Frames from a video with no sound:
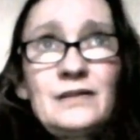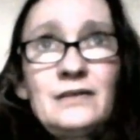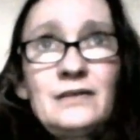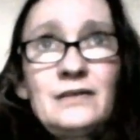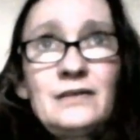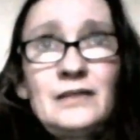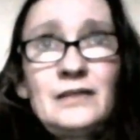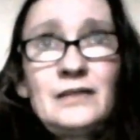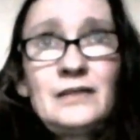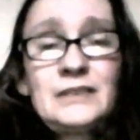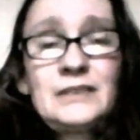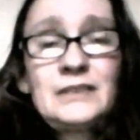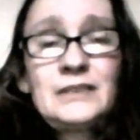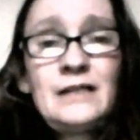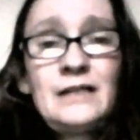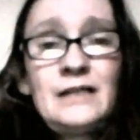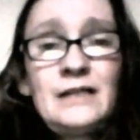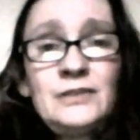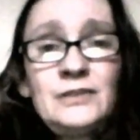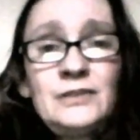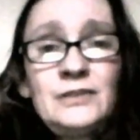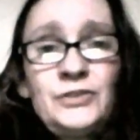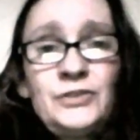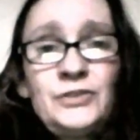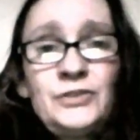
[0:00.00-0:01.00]
I still
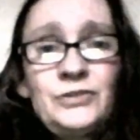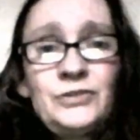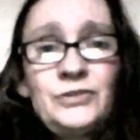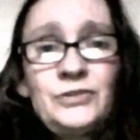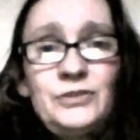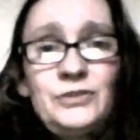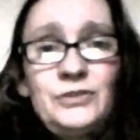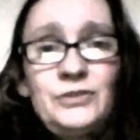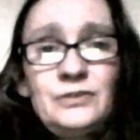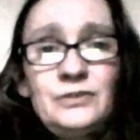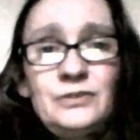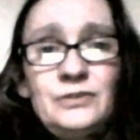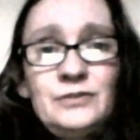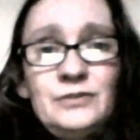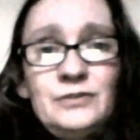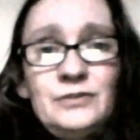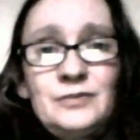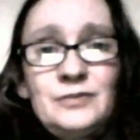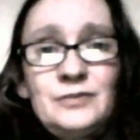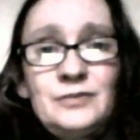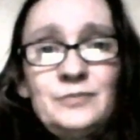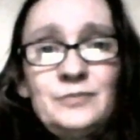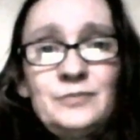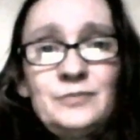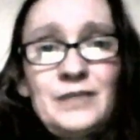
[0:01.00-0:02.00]
do
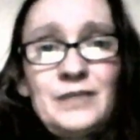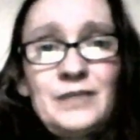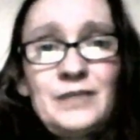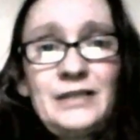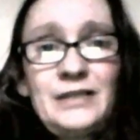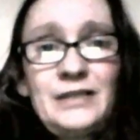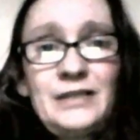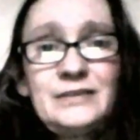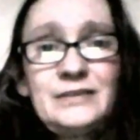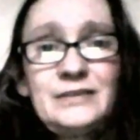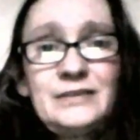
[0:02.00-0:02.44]
my